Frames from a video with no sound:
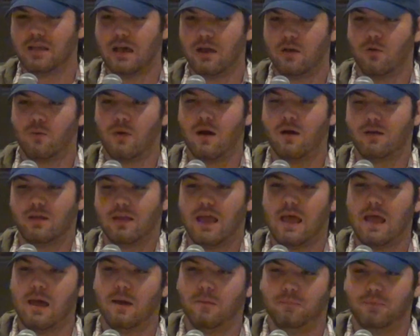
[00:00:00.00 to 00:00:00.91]
dad around
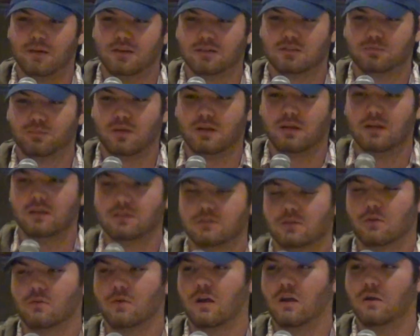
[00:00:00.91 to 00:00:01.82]
campus, but he's
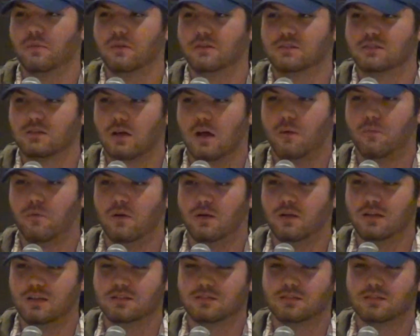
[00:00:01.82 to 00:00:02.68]
incredibly stubborn.